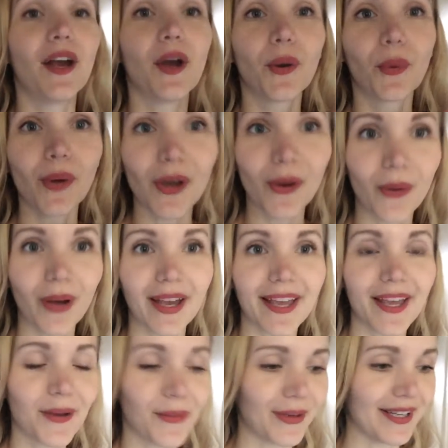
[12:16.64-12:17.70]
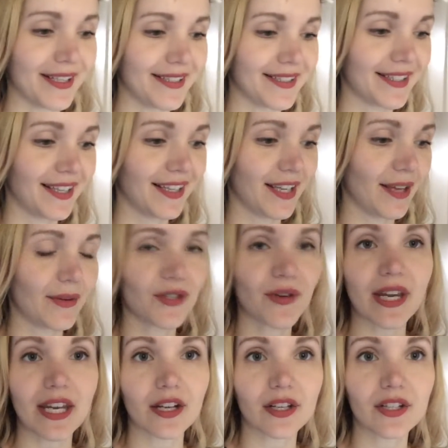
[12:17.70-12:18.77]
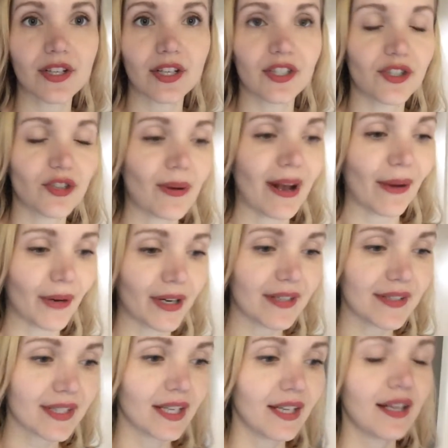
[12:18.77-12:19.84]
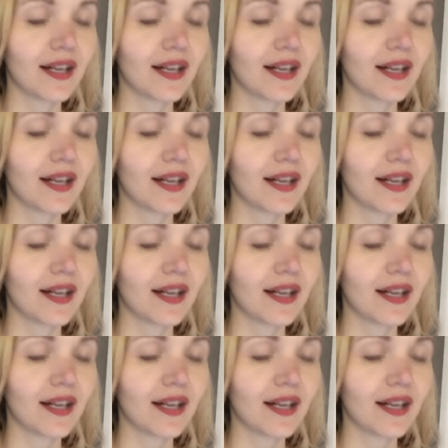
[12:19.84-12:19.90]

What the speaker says: whew, it was great. It only took us 2 hours.